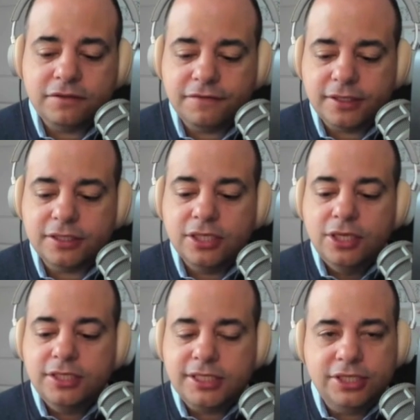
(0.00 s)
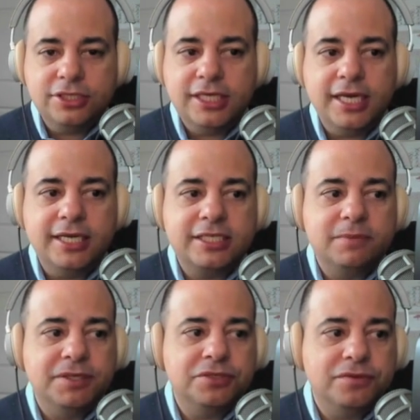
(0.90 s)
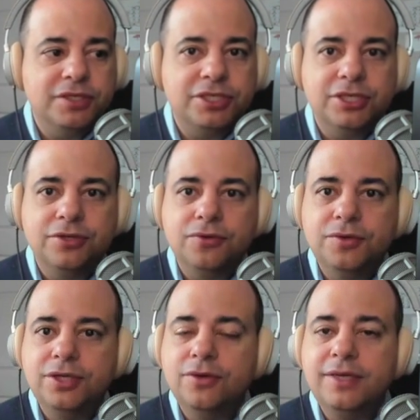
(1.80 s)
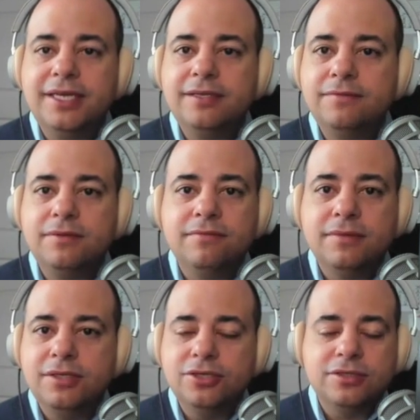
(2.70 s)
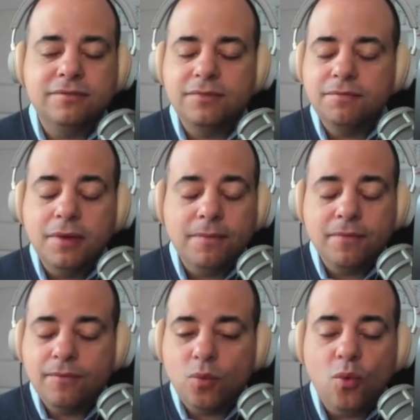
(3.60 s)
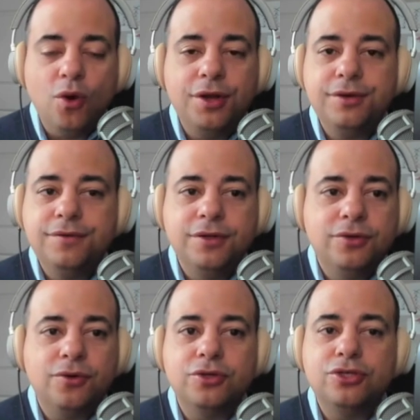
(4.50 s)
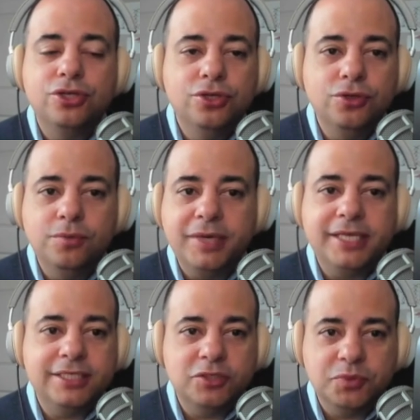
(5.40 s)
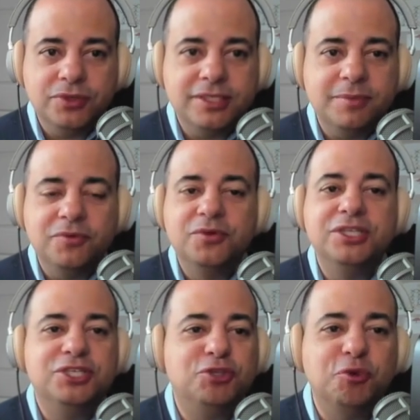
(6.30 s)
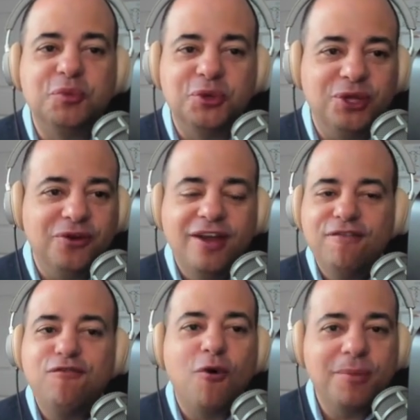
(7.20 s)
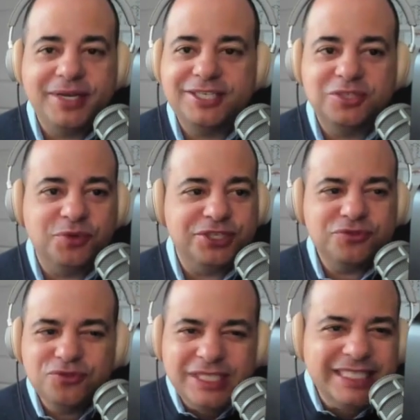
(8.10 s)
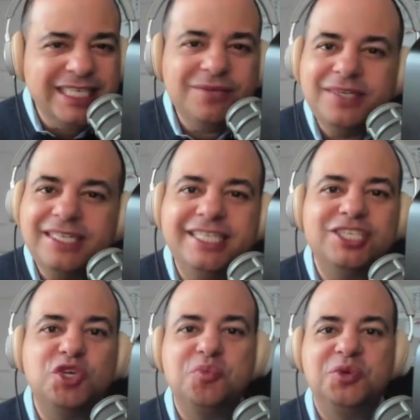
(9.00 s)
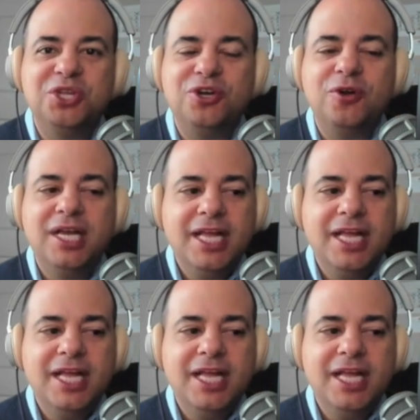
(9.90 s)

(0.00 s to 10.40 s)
funds, essentially had an expense ratio, in just 1 or 2 basis points. I mean, really super low. 4 basis points, really, really super low.